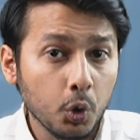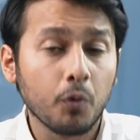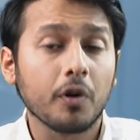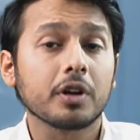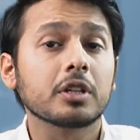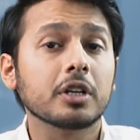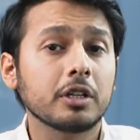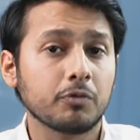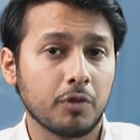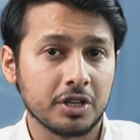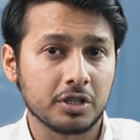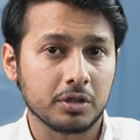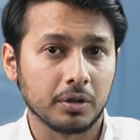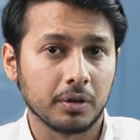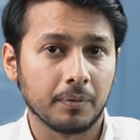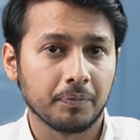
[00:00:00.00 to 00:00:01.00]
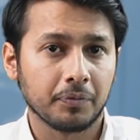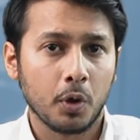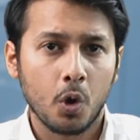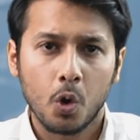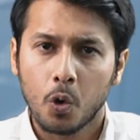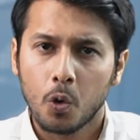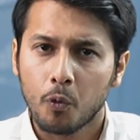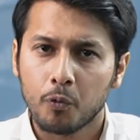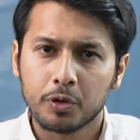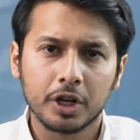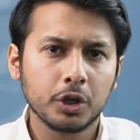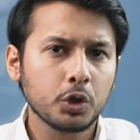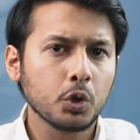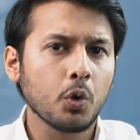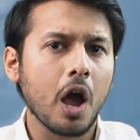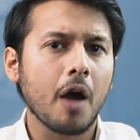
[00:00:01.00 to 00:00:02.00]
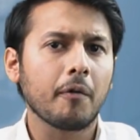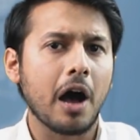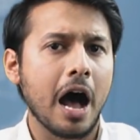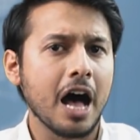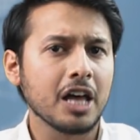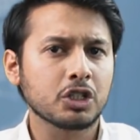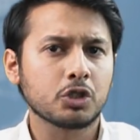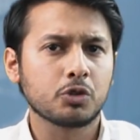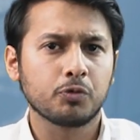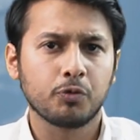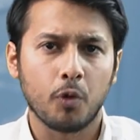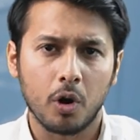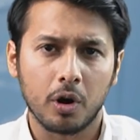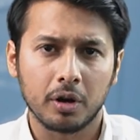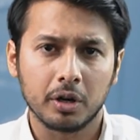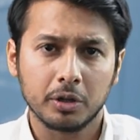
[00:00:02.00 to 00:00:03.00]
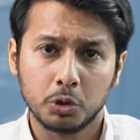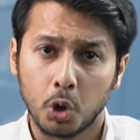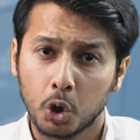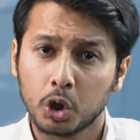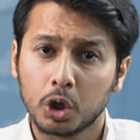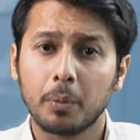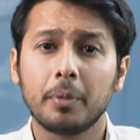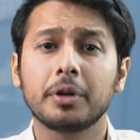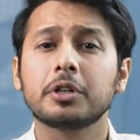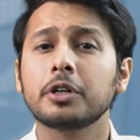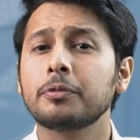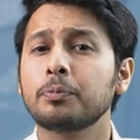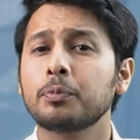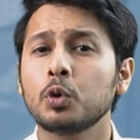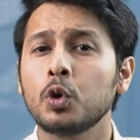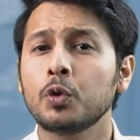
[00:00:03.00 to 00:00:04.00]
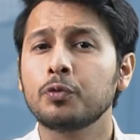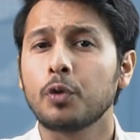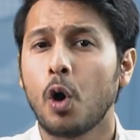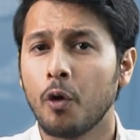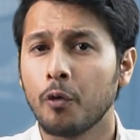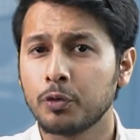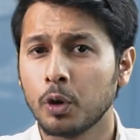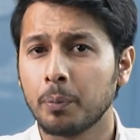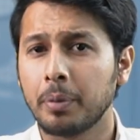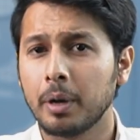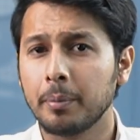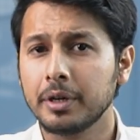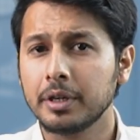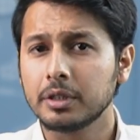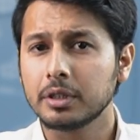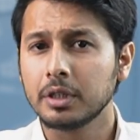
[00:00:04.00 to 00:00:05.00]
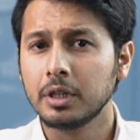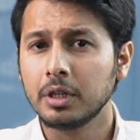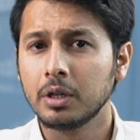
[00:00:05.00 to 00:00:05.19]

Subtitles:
were the investor, wouldn't you have asked for a documented proof of your payment